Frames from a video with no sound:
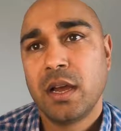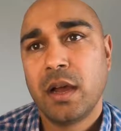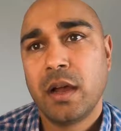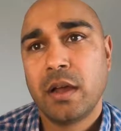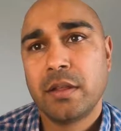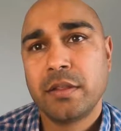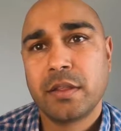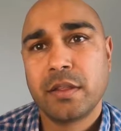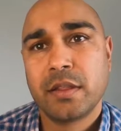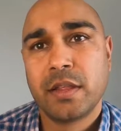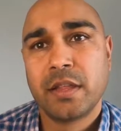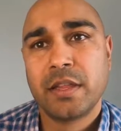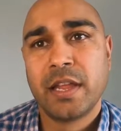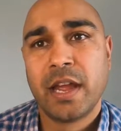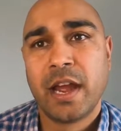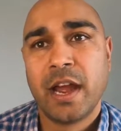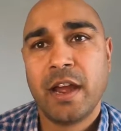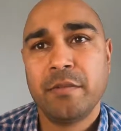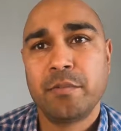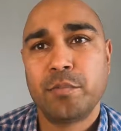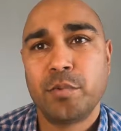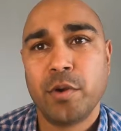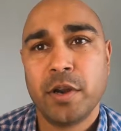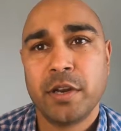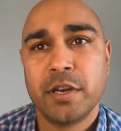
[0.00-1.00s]
other than
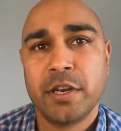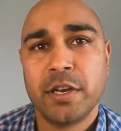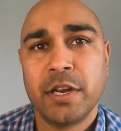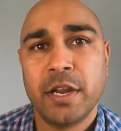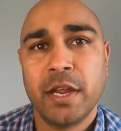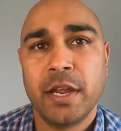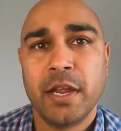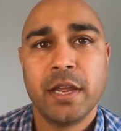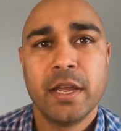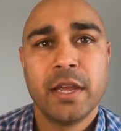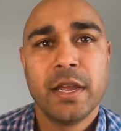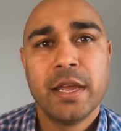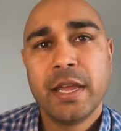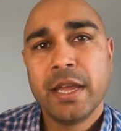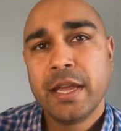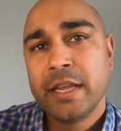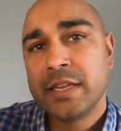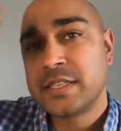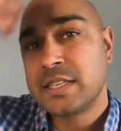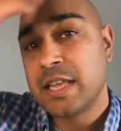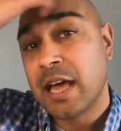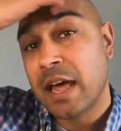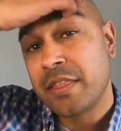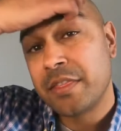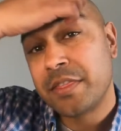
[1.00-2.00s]
I've branded it,
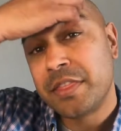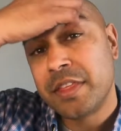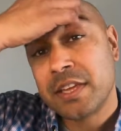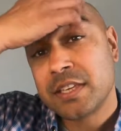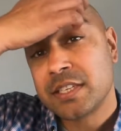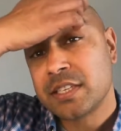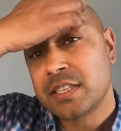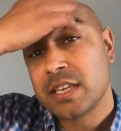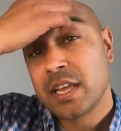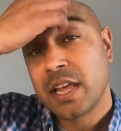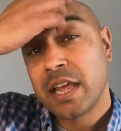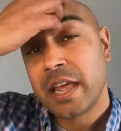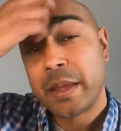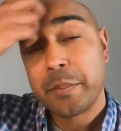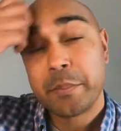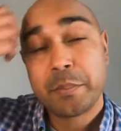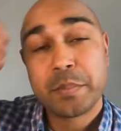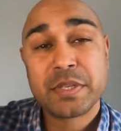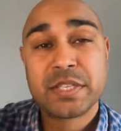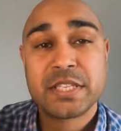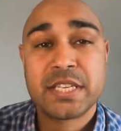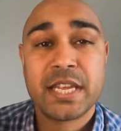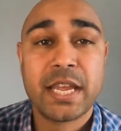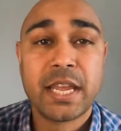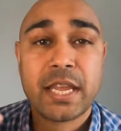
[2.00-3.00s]
is that this
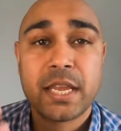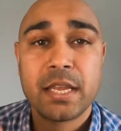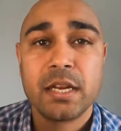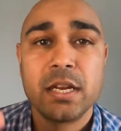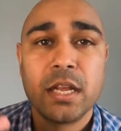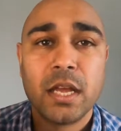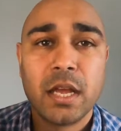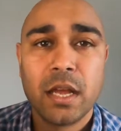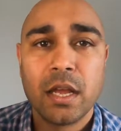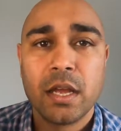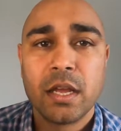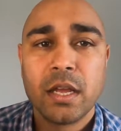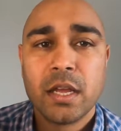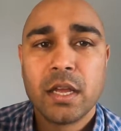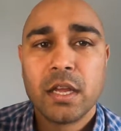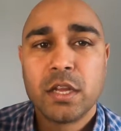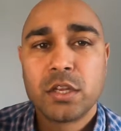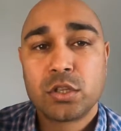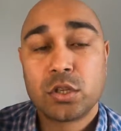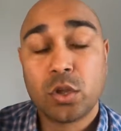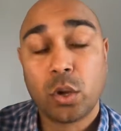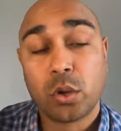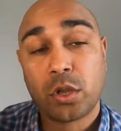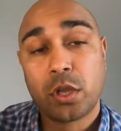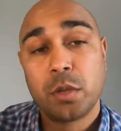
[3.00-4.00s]
particular
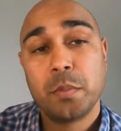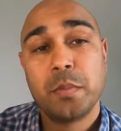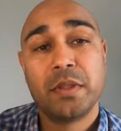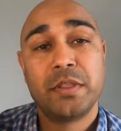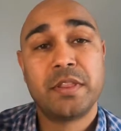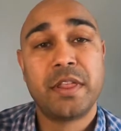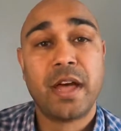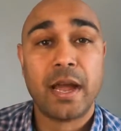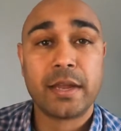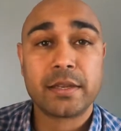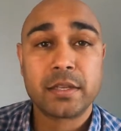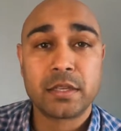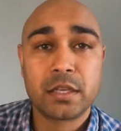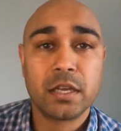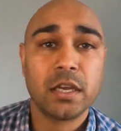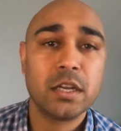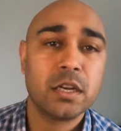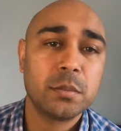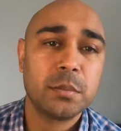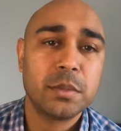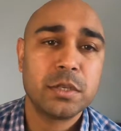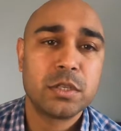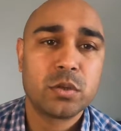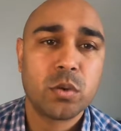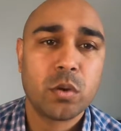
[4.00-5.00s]
document that I'm going to
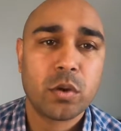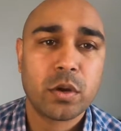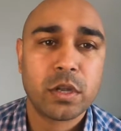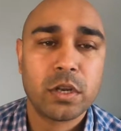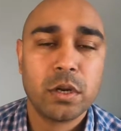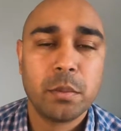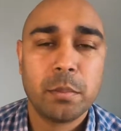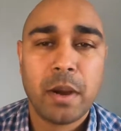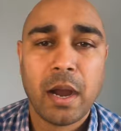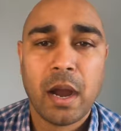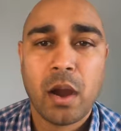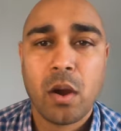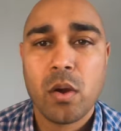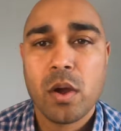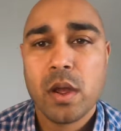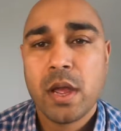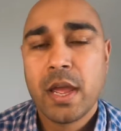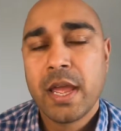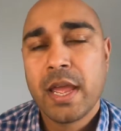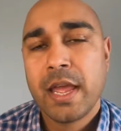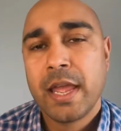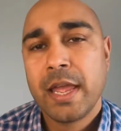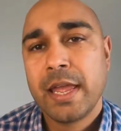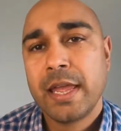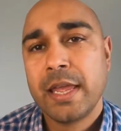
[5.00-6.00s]
be talking about
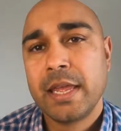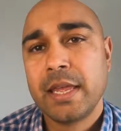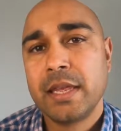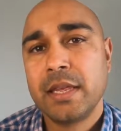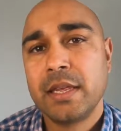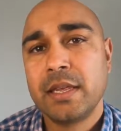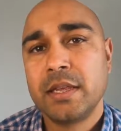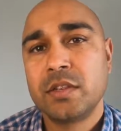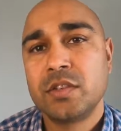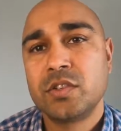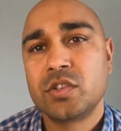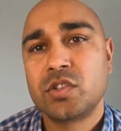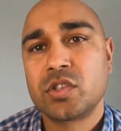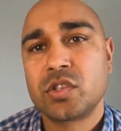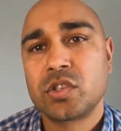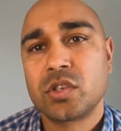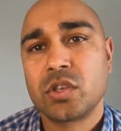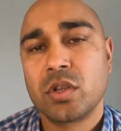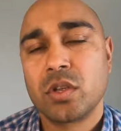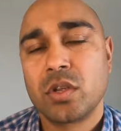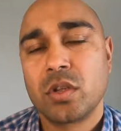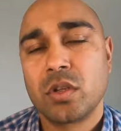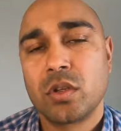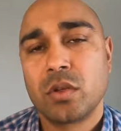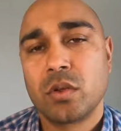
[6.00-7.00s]
is
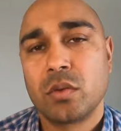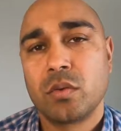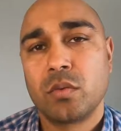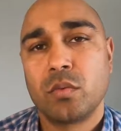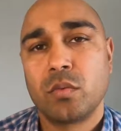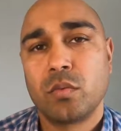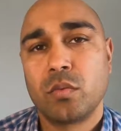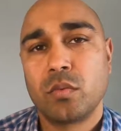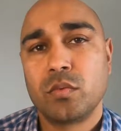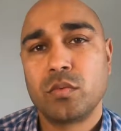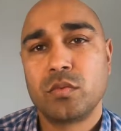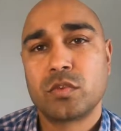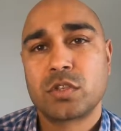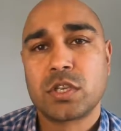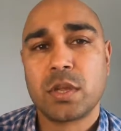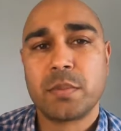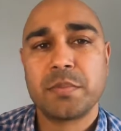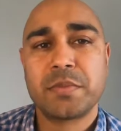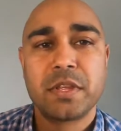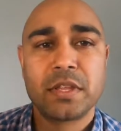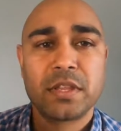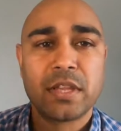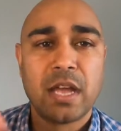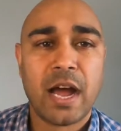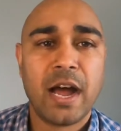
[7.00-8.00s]

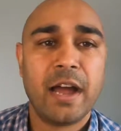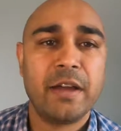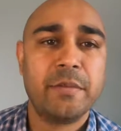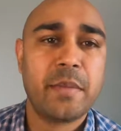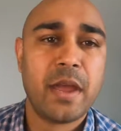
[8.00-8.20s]
something that I